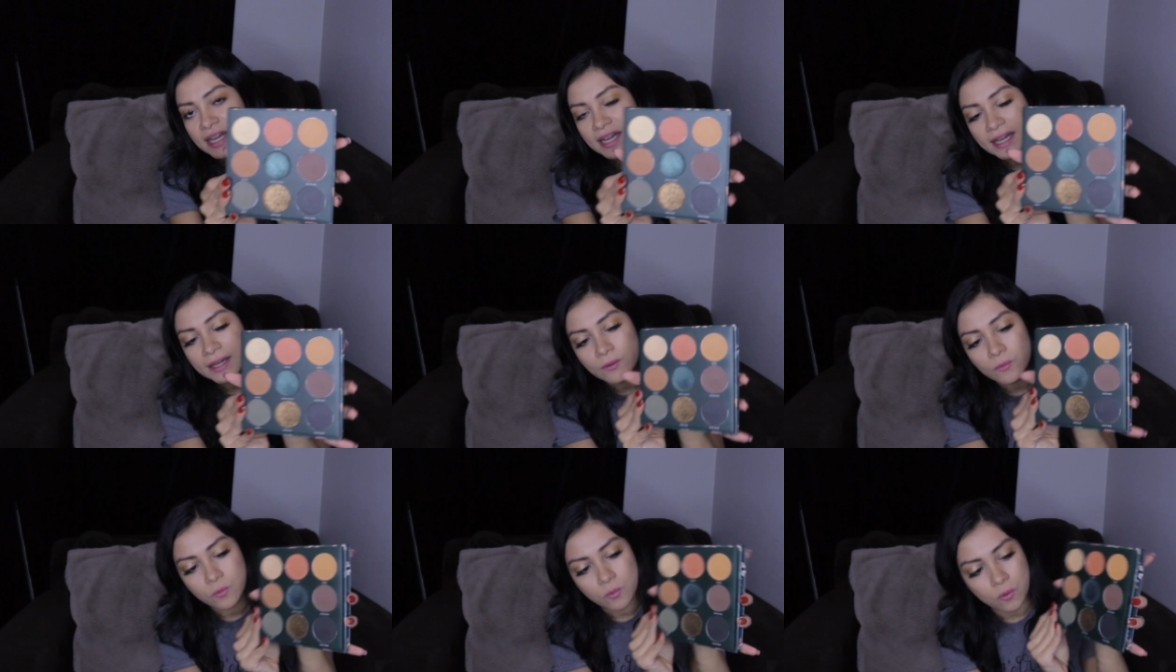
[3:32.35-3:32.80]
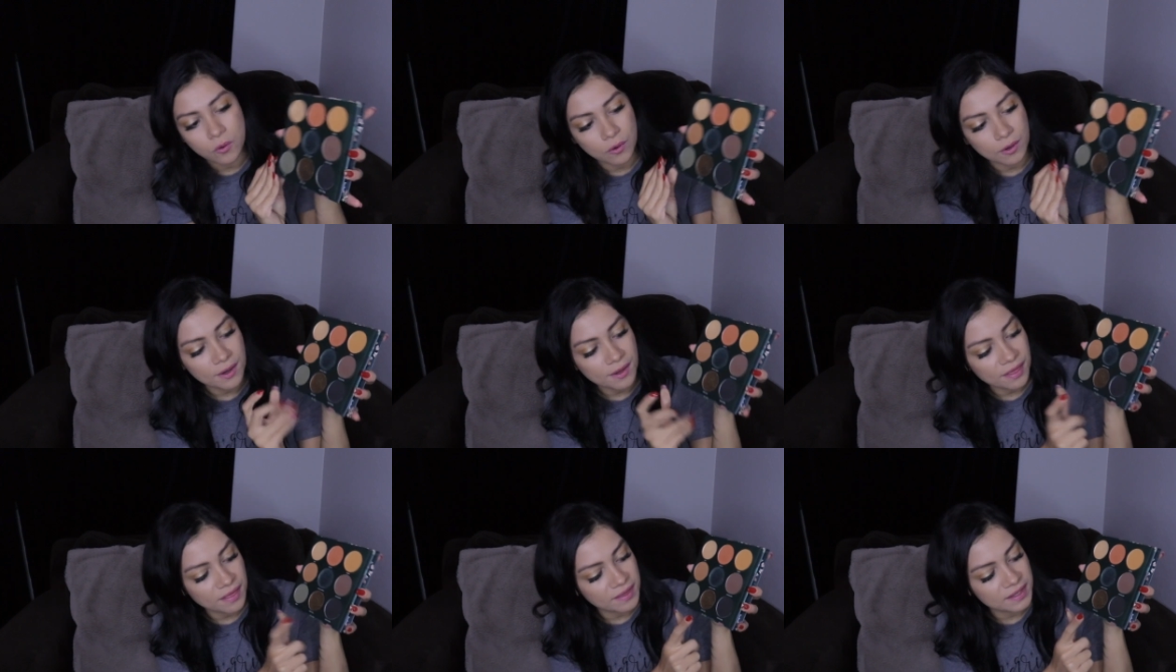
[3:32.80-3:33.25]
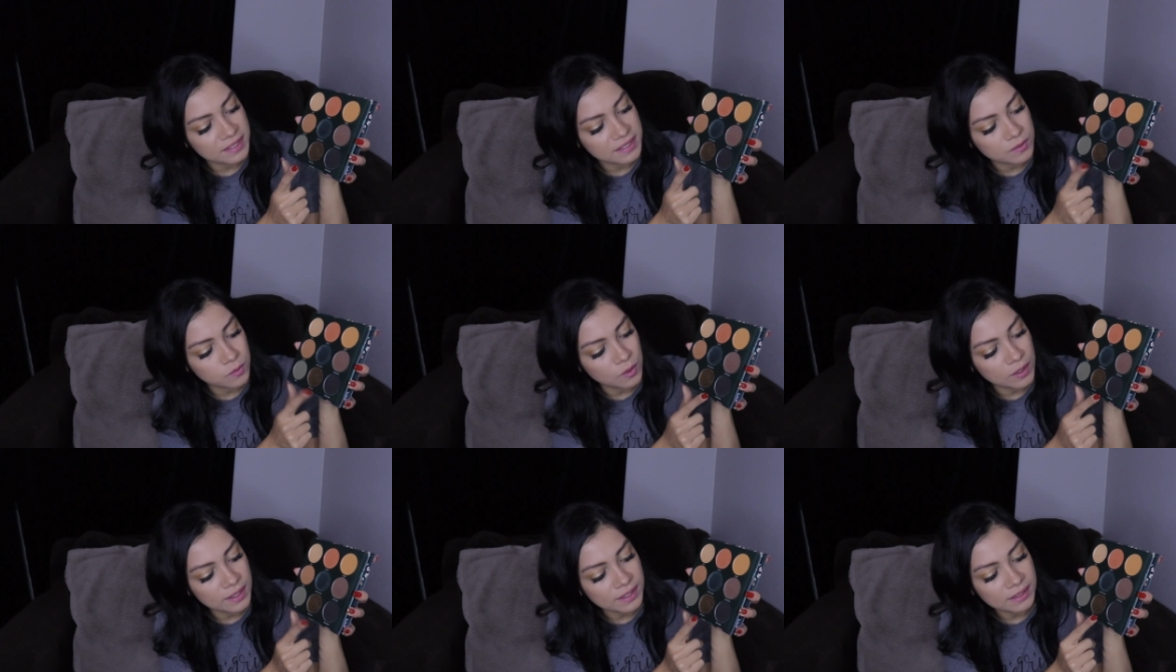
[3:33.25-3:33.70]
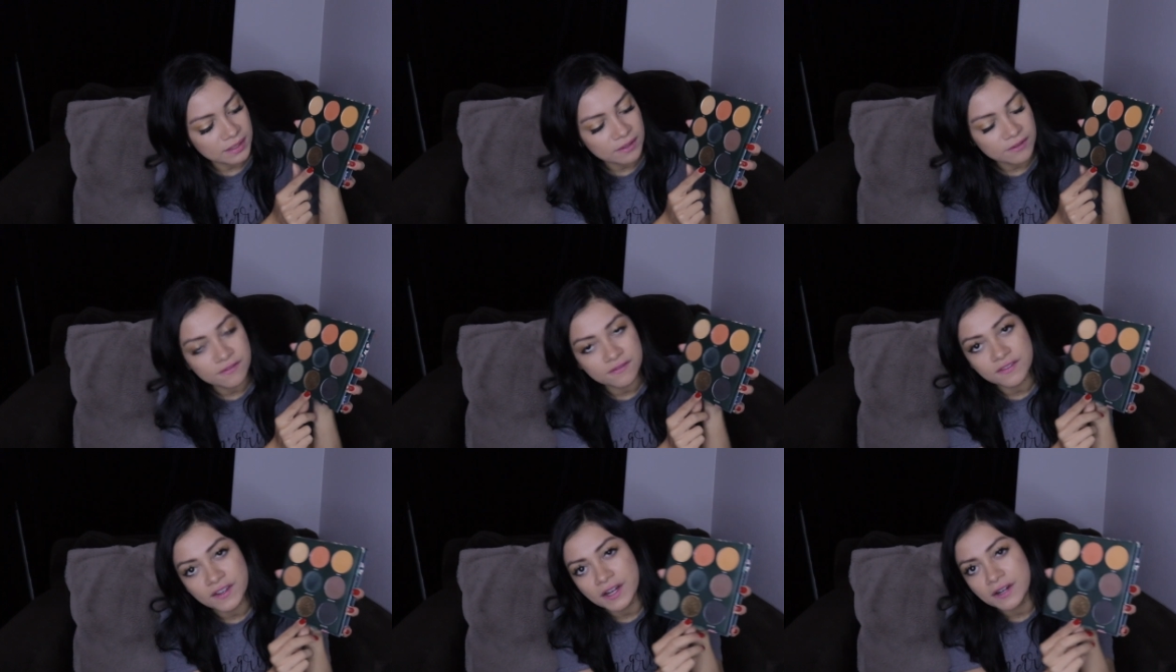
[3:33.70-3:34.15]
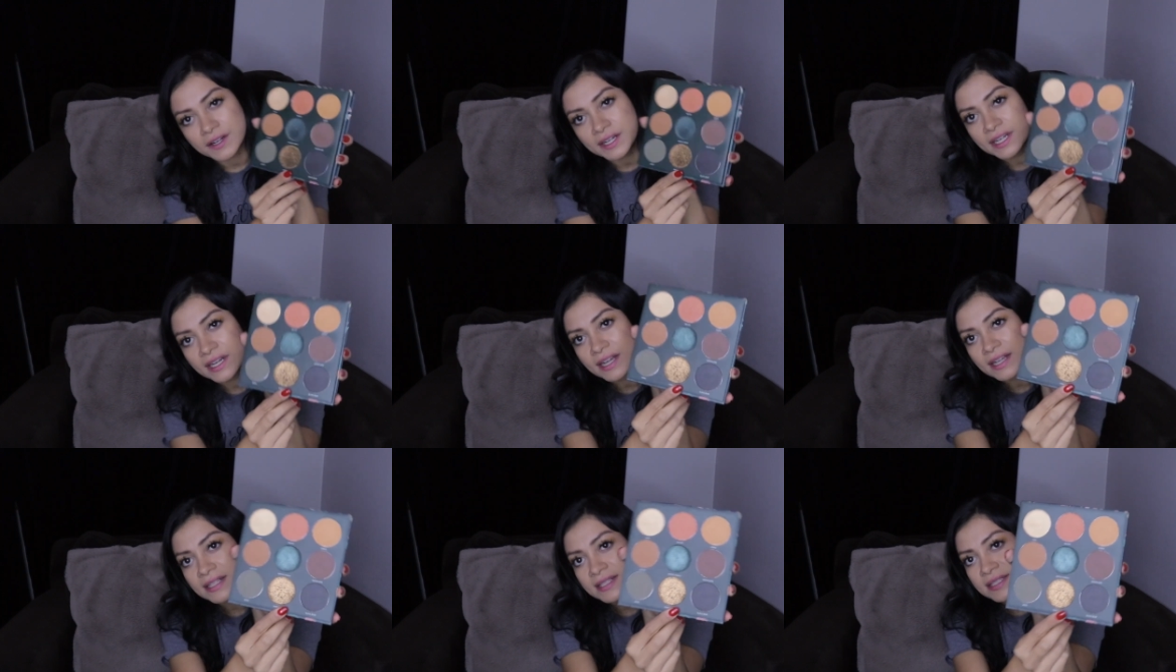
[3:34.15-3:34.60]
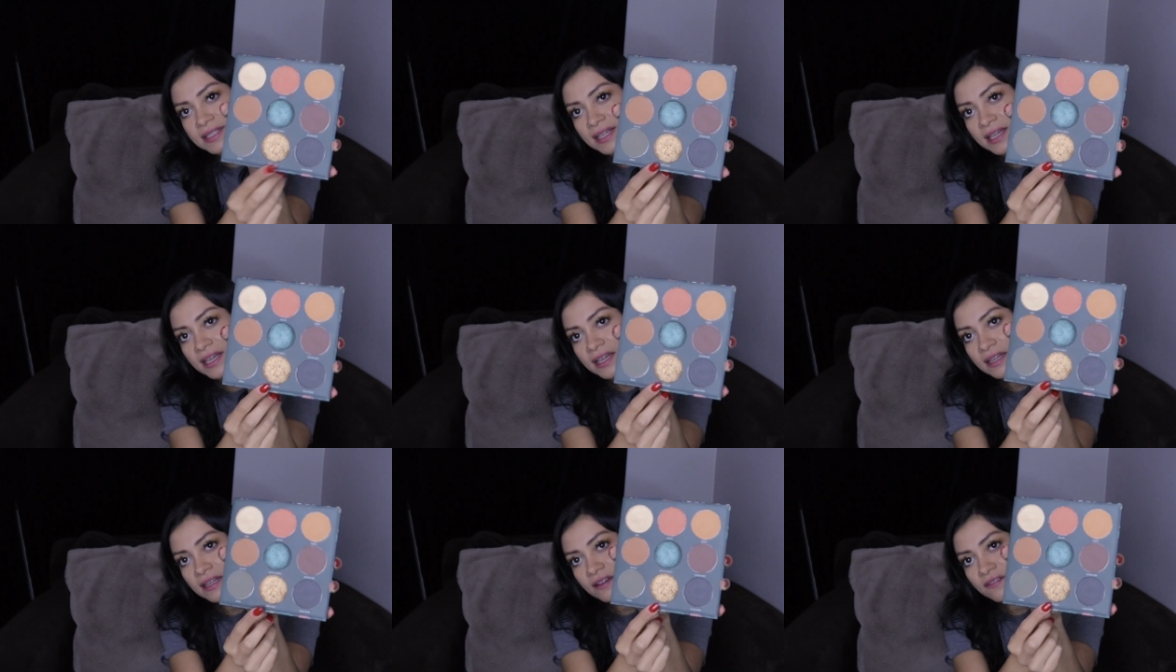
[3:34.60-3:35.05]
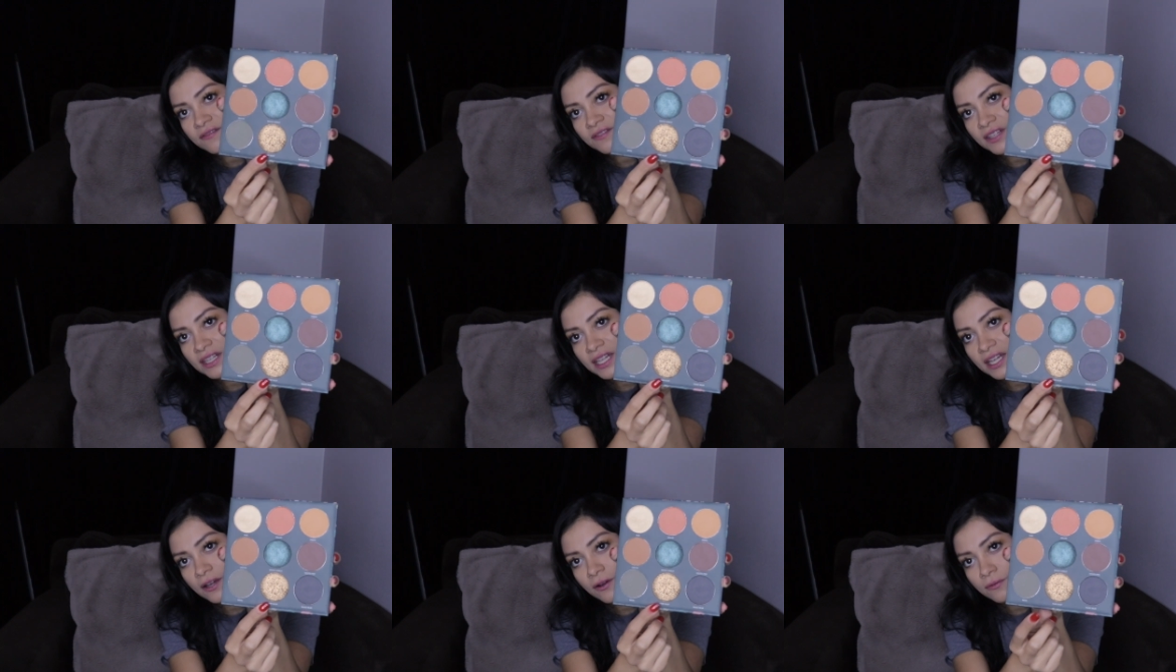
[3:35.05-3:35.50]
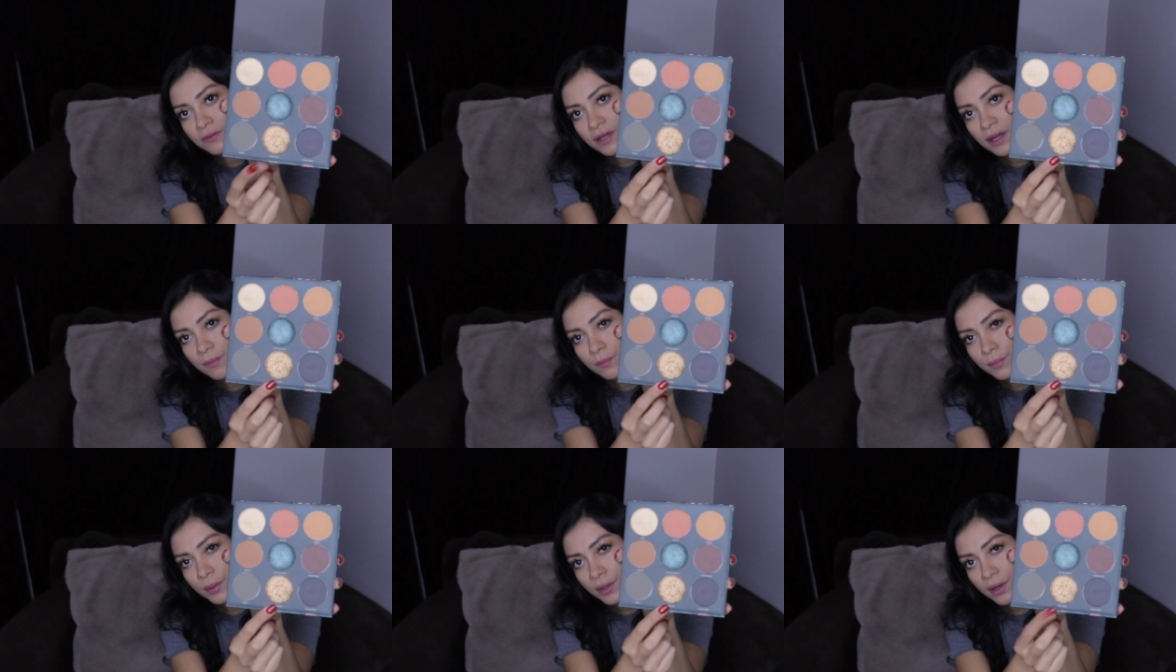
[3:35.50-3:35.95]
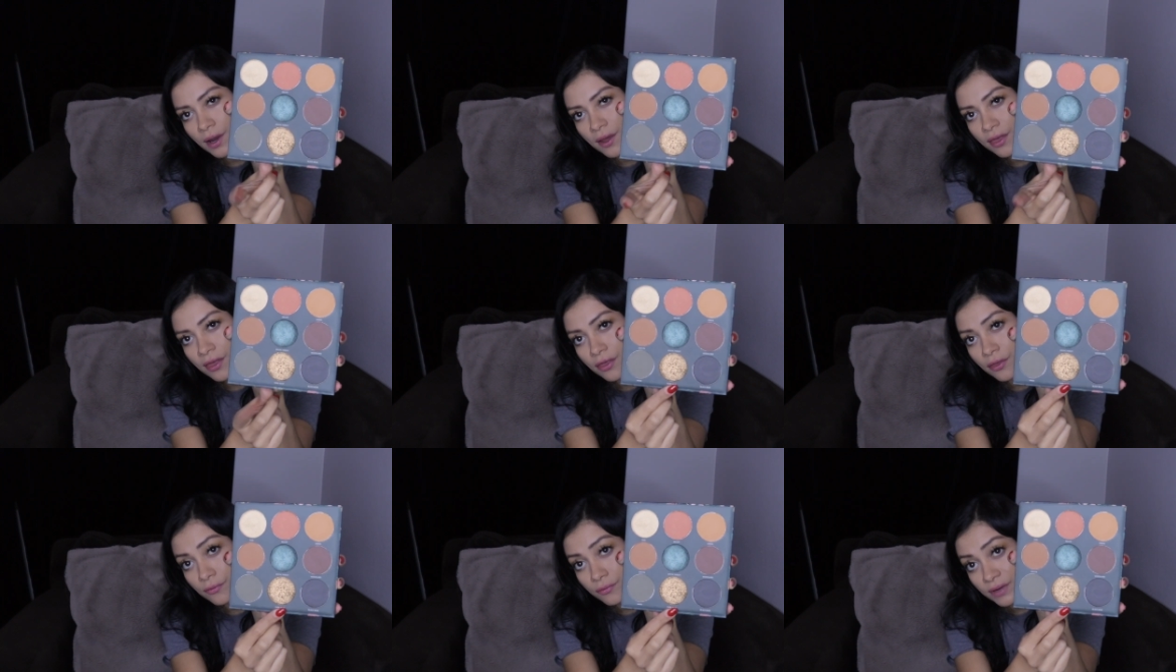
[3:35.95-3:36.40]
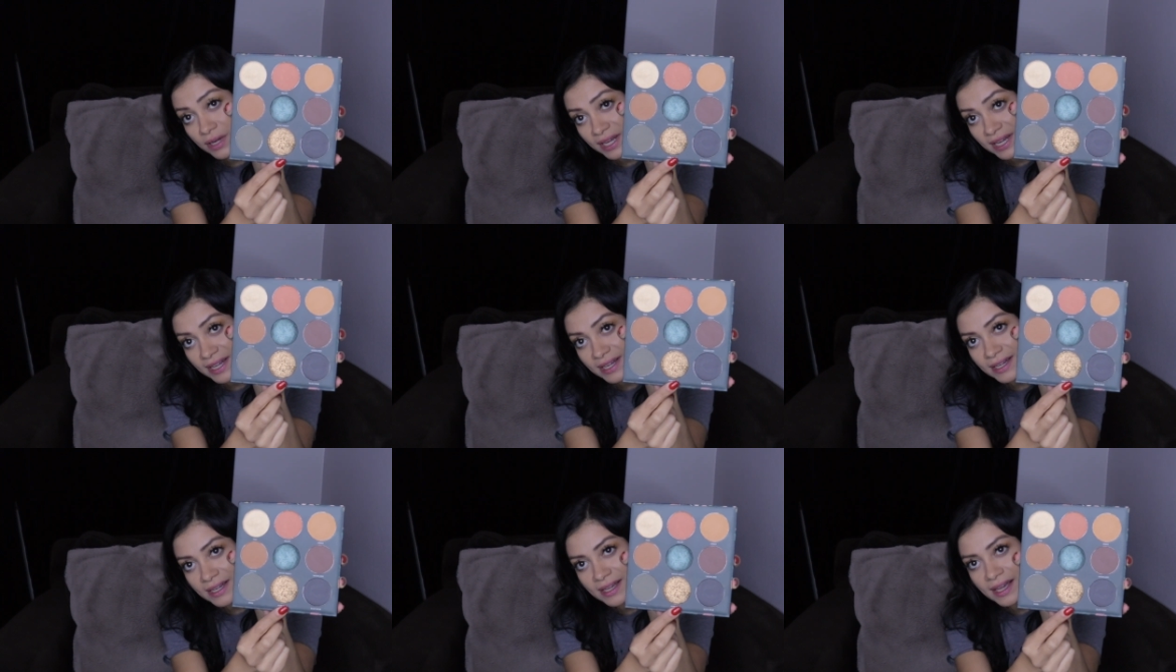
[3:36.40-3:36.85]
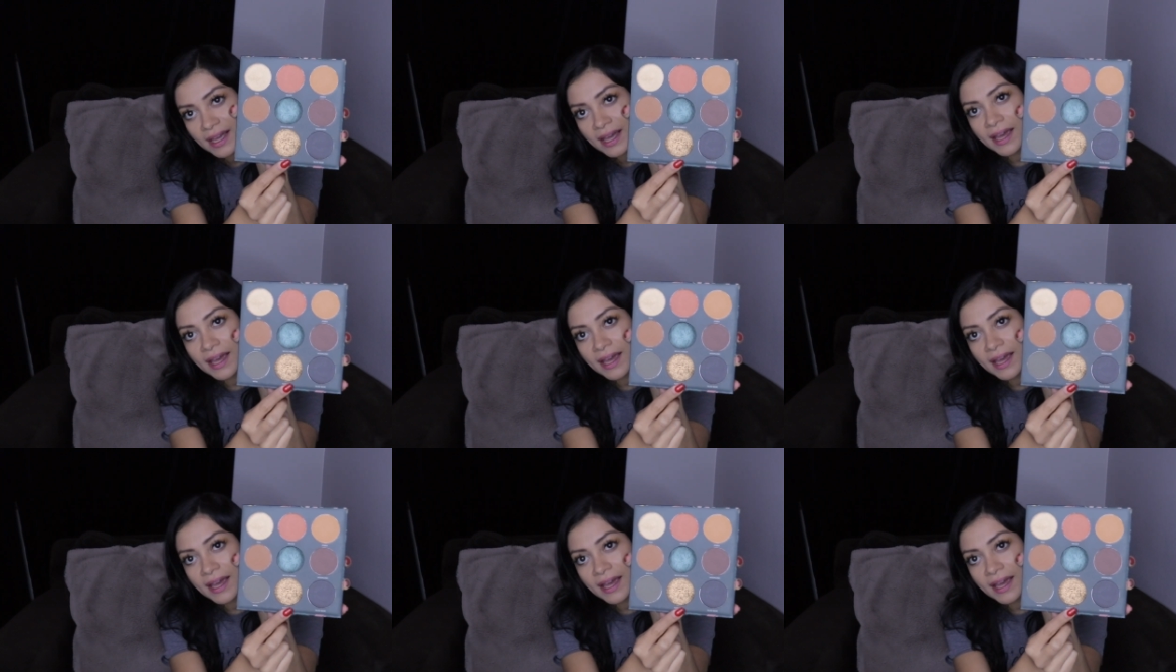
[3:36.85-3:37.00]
I wore this one, Fairy Dust, in video number 3.